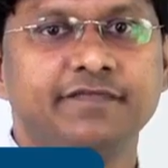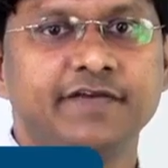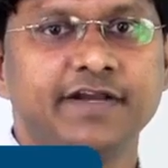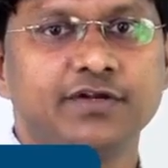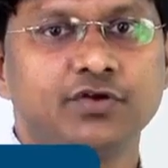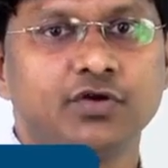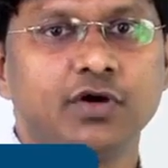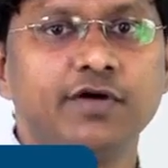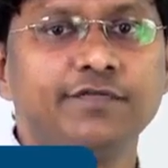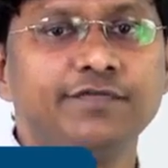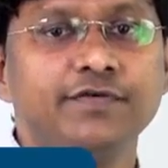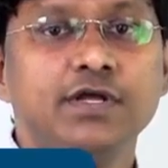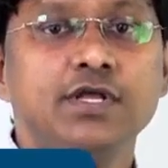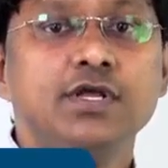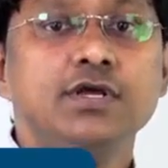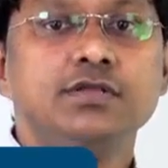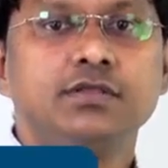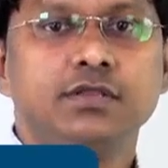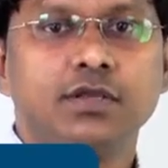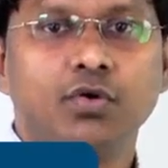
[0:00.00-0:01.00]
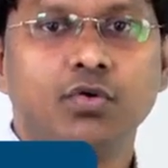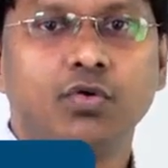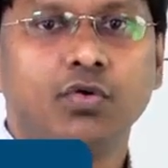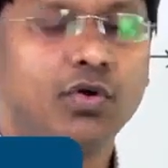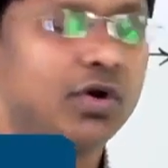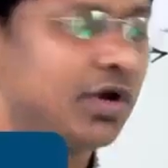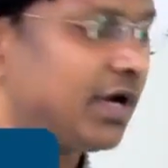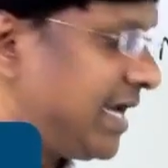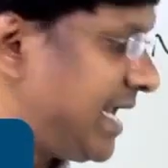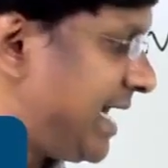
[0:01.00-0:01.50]
effect of the
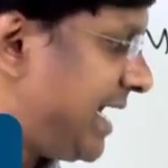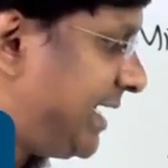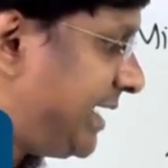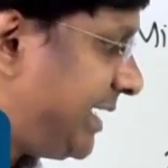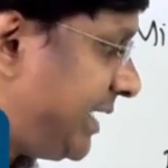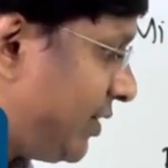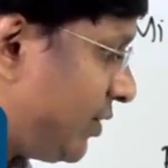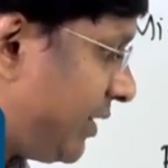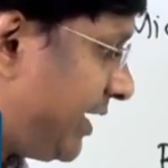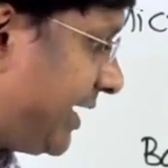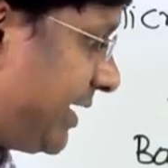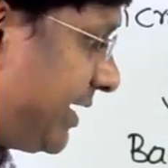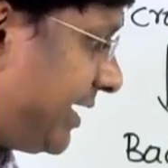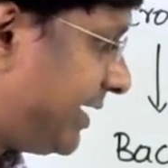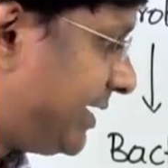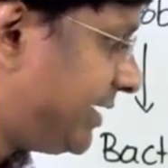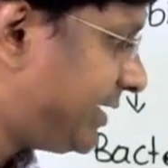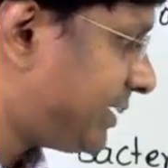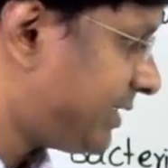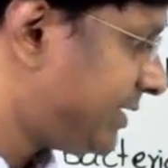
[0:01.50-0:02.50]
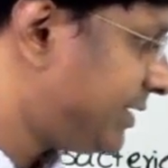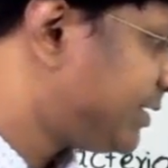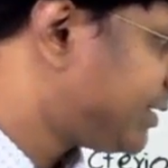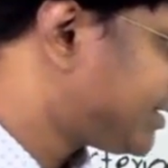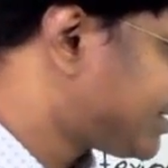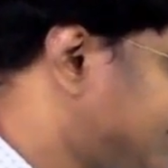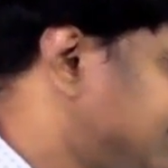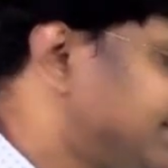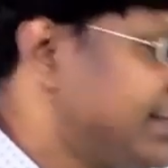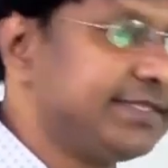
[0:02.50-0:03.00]
oral anticoagulant,
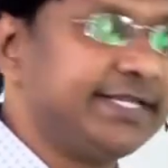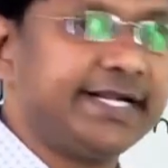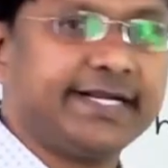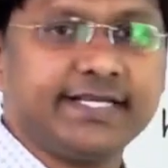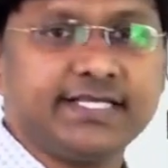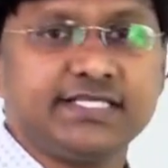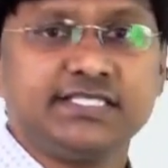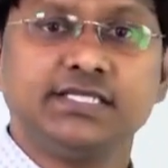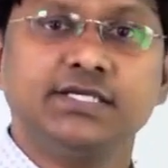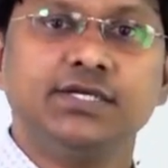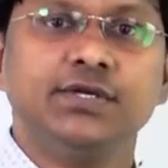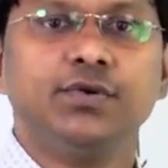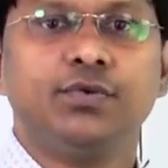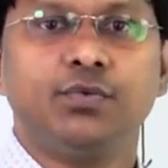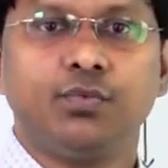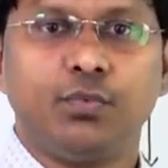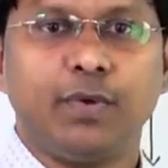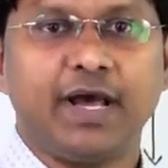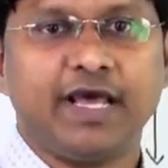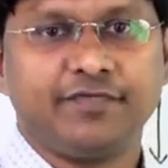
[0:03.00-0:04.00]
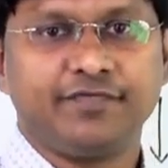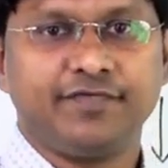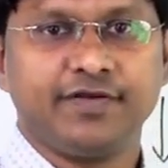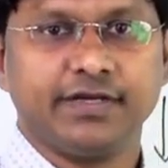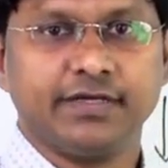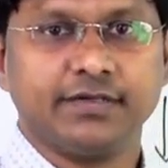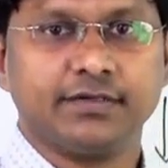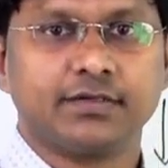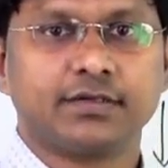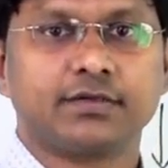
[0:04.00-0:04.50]
that is
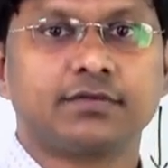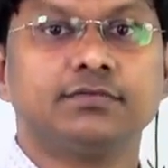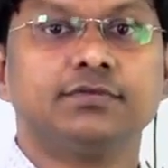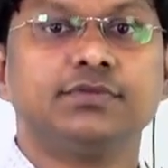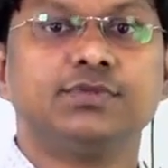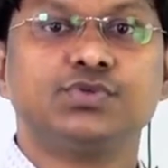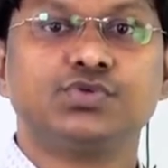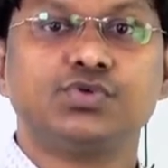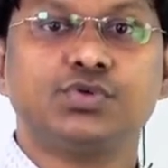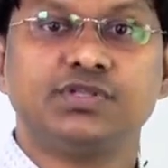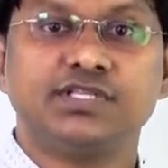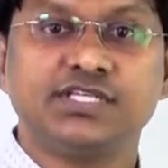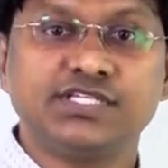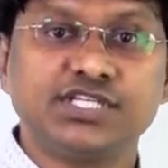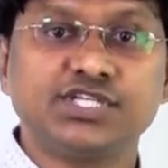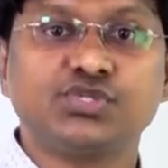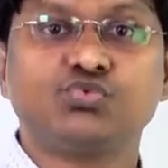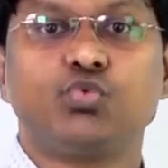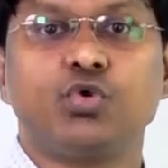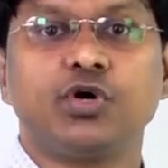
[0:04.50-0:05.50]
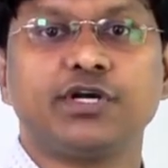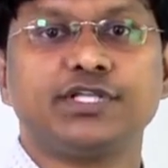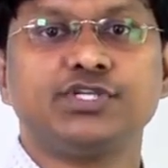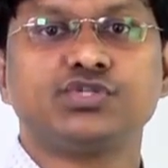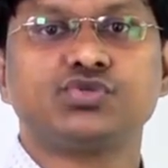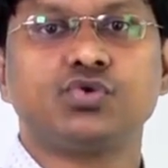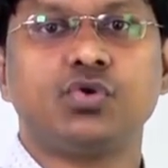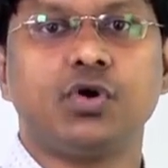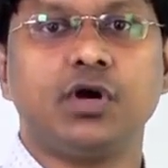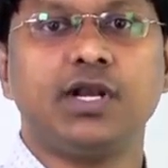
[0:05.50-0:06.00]
warfarin. So this is what
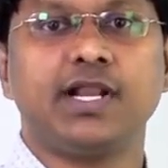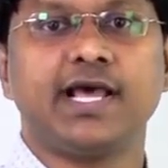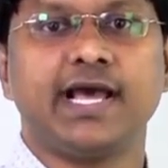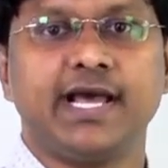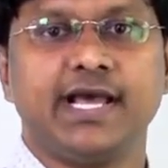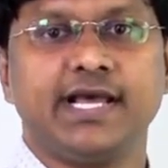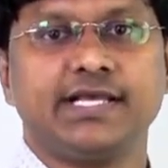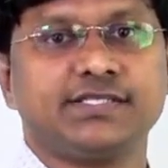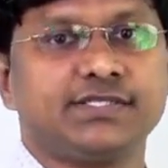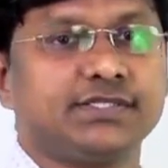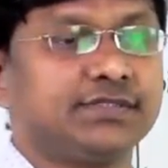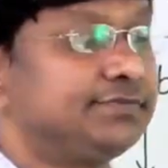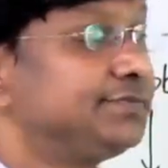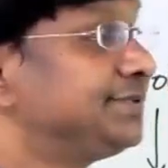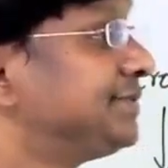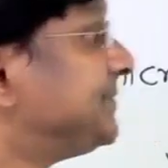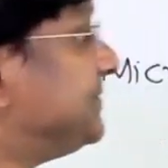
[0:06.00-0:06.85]
is called as